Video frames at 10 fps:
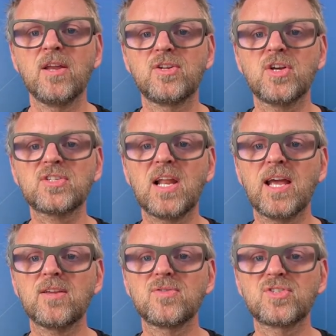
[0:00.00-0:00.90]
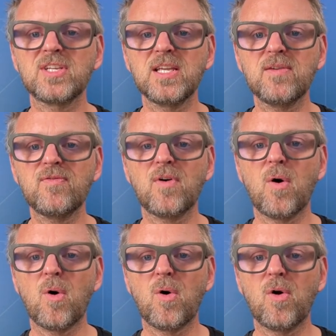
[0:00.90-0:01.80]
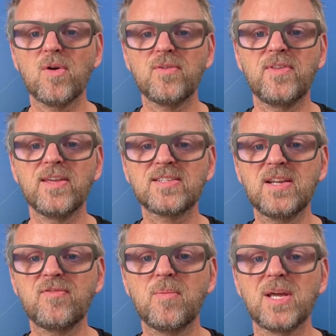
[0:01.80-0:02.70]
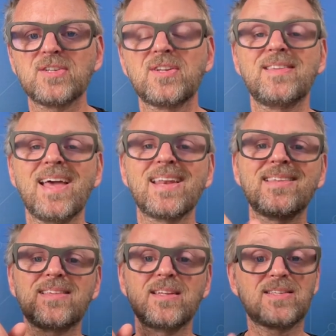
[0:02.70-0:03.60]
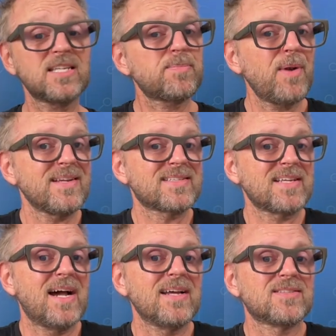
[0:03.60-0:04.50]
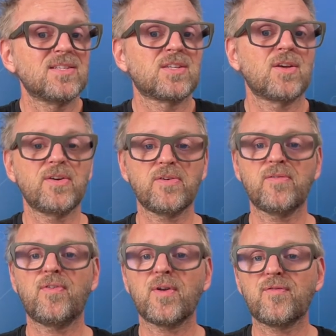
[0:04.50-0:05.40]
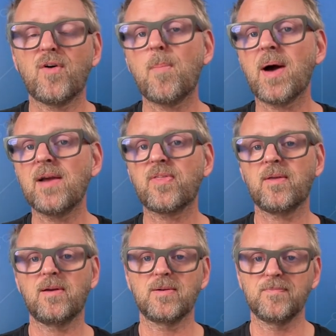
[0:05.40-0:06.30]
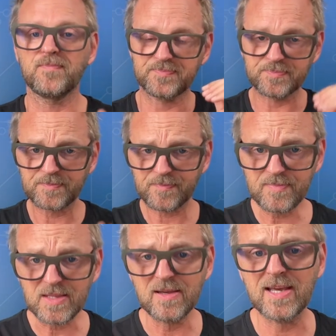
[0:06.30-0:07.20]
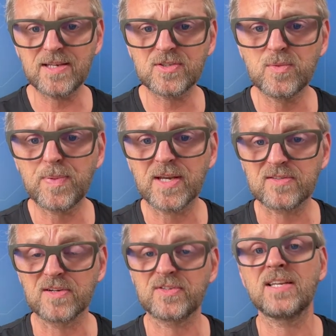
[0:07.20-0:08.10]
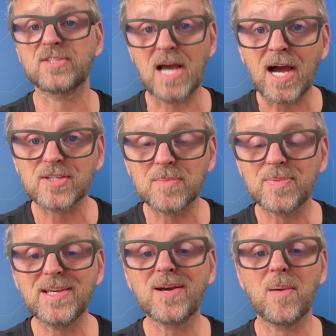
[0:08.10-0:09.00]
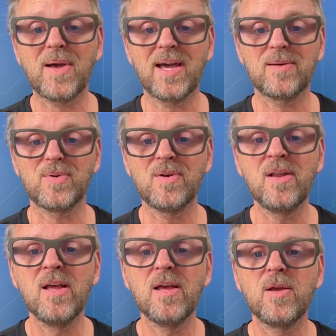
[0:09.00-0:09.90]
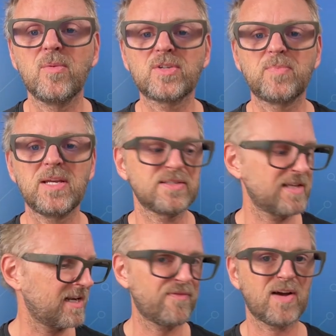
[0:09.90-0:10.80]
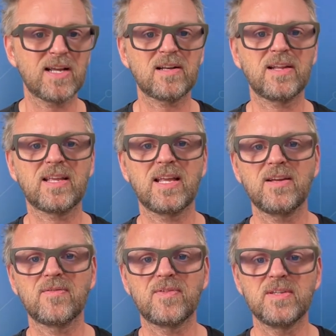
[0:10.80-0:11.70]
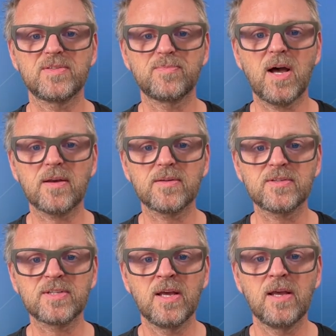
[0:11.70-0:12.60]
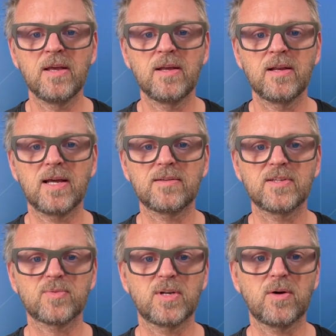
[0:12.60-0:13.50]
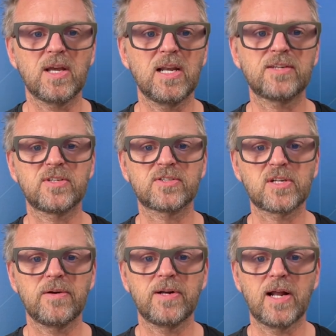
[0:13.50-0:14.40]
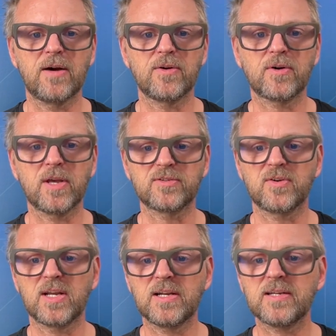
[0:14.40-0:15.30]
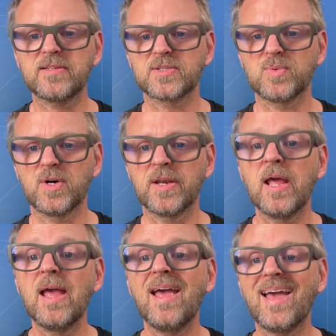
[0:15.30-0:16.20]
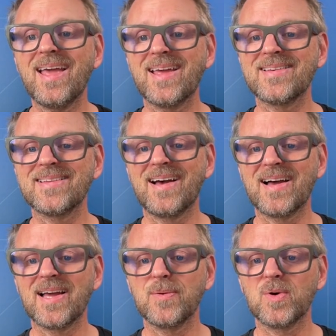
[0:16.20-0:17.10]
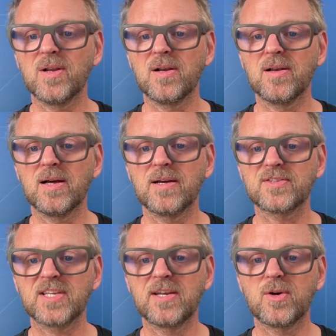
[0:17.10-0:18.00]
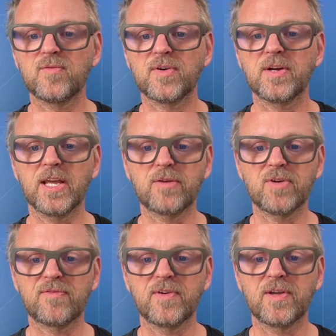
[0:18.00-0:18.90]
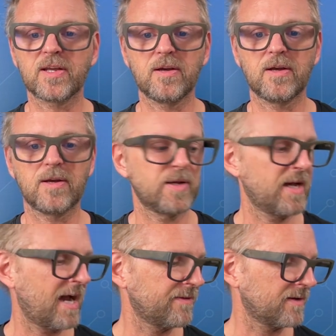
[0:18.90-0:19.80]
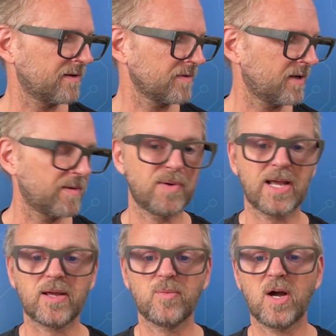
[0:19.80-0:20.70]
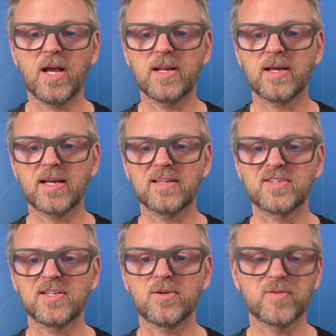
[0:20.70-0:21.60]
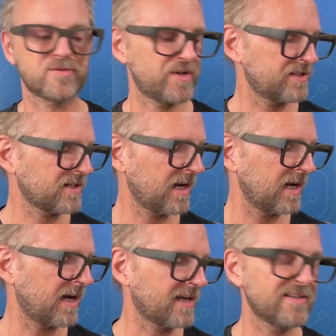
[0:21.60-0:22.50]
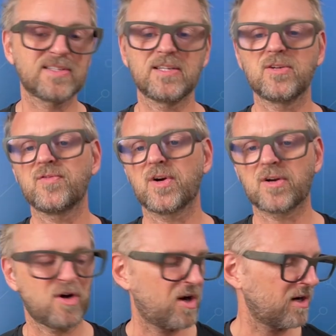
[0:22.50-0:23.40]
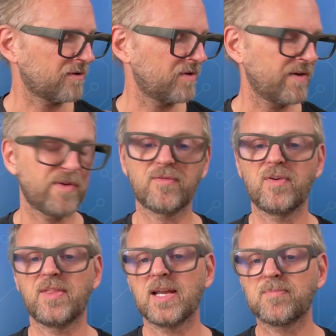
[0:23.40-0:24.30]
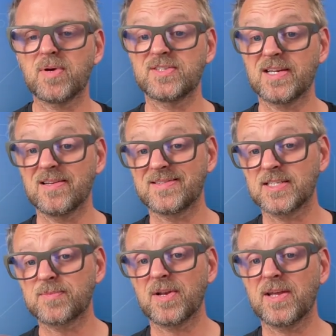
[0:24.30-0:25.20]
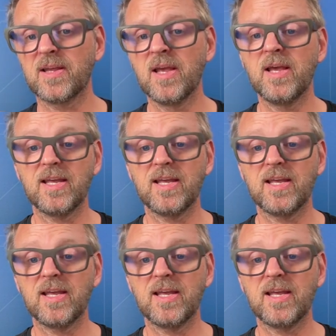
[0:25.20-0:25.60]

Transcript: Just like you see for all this information that the display size is 144 by um, 82 pixels. It's RGB compatible, which means that if I click any of these buttons, like this one. Okay, just clear it out. Okay, so I click this one and I will uh, send over a graphic, uh, either uh, black and white, I can send over grayscale, I can send over a color graphic for that particular display.